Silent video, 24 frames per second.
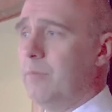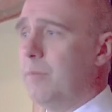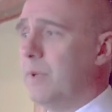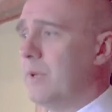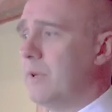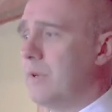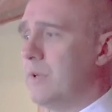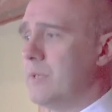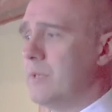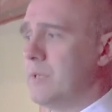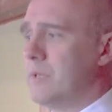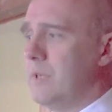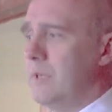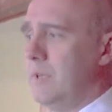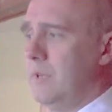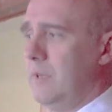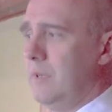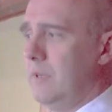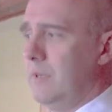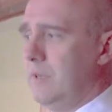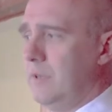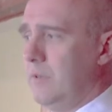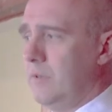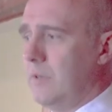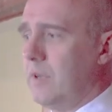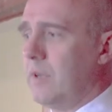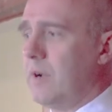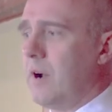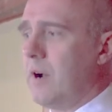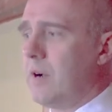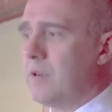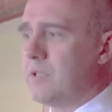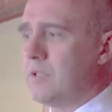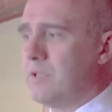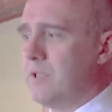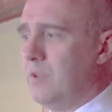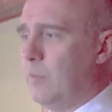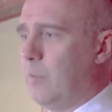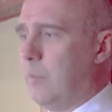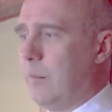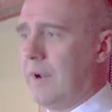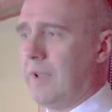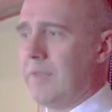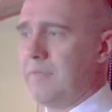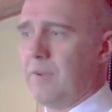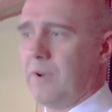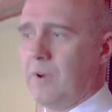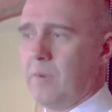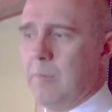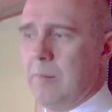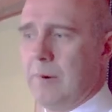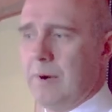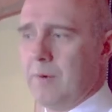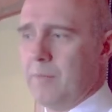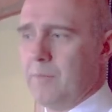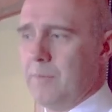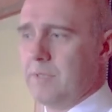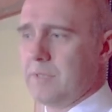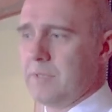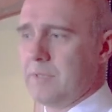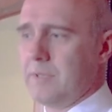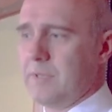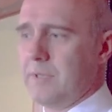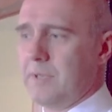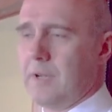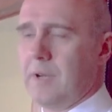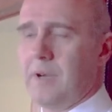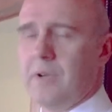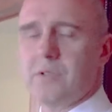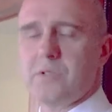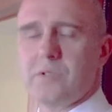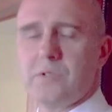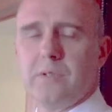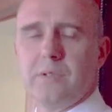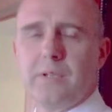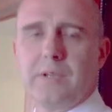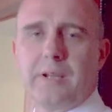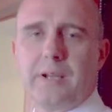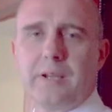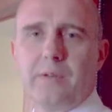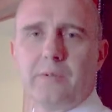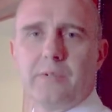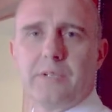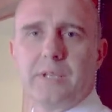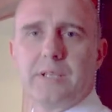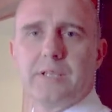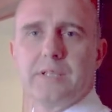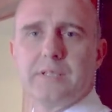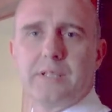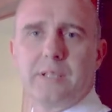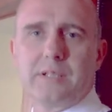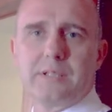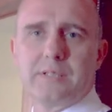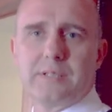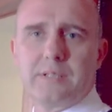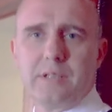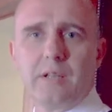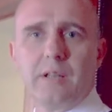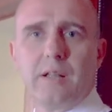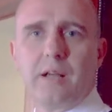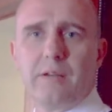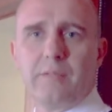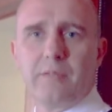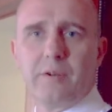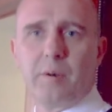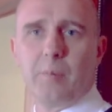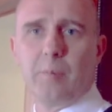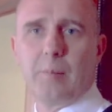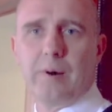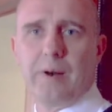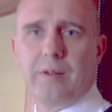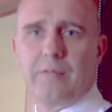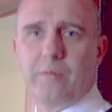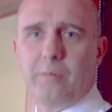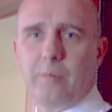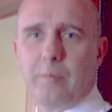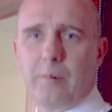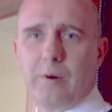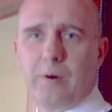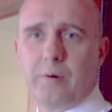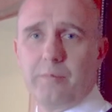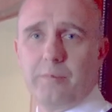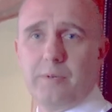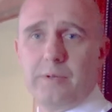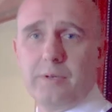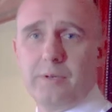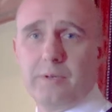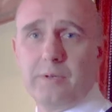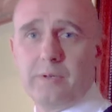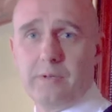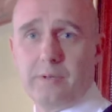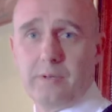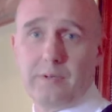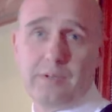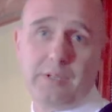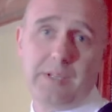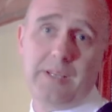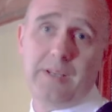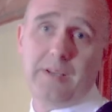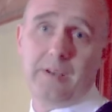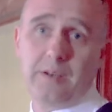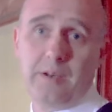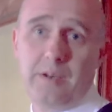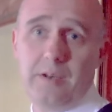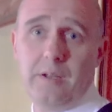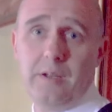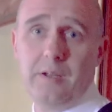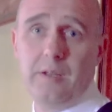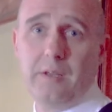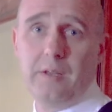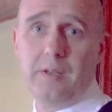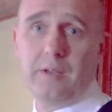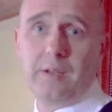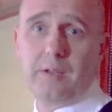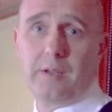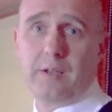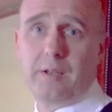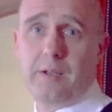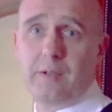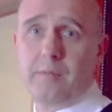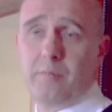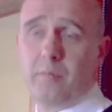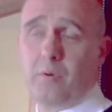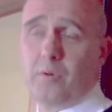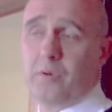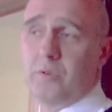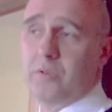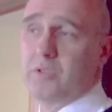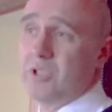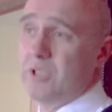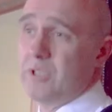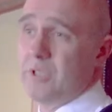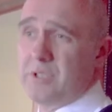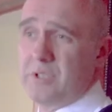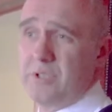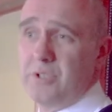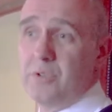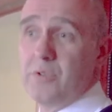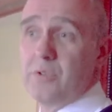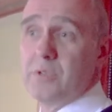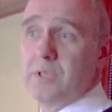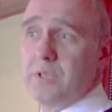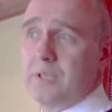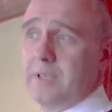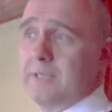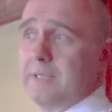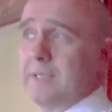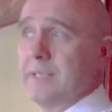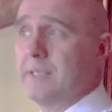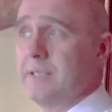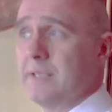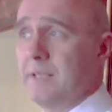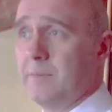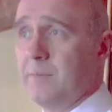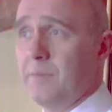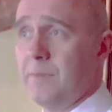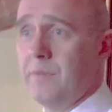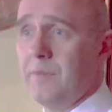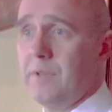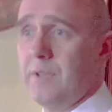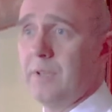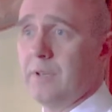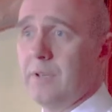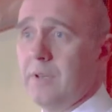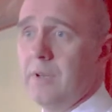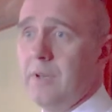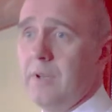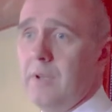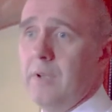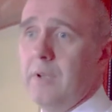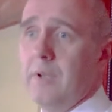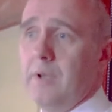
Because there are still private apartments in the castle. The Countess does still have a private apartment here, although she doesn't use it at this time of year.